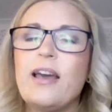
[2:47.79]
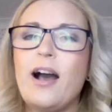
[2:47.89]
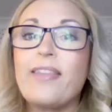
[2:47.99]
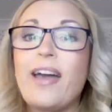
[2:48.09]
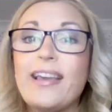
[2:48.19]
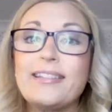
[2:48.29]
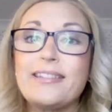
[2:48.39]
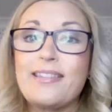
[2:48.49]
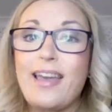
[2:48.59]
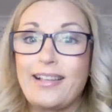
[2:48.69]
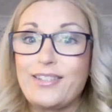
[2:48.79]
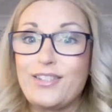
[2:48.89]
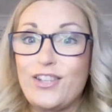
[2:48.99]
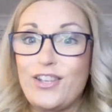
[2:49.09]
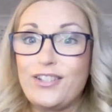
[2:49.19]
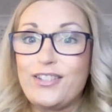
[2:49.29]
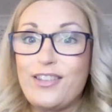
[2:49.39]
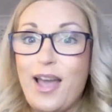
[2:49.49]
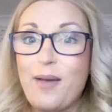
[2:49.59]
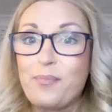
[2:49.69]
And that is thanks to
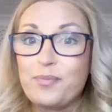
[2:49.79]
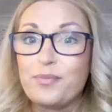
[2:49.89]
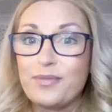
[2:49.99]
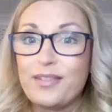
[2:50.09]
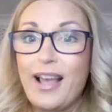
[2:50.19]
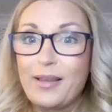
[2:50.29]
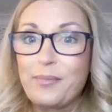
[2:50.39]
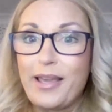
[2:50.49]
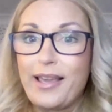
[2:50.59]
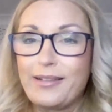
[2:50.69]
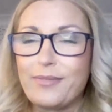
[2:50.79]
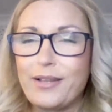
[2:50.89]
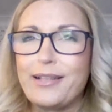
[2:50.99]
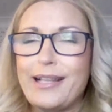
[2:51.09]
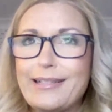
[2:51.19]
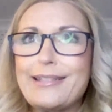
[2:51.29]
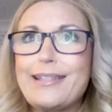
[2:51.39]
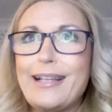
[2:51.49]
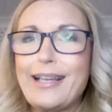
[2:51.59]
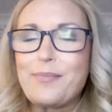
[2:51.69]
them telling me and
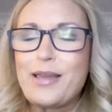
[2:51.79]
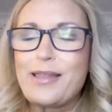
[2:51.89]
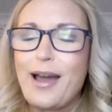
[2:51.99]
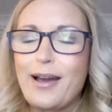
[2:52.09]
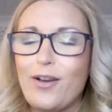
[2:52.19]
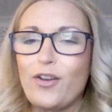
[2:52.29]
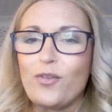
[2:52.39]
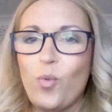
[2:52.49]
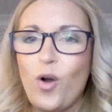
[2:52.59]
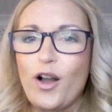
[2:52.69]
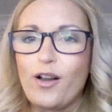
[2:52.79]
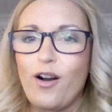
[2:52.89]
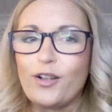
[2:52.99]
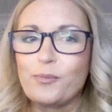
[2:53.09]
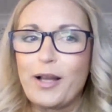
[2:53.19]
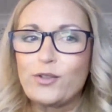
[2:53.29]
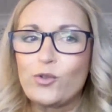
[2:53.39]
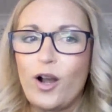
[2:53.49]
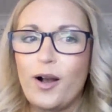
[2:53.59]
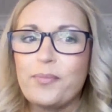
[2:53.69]
instilling in me that kind of work hard
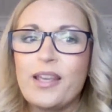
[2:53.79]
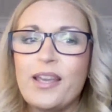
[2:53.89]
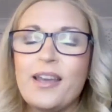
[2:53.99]
mantra.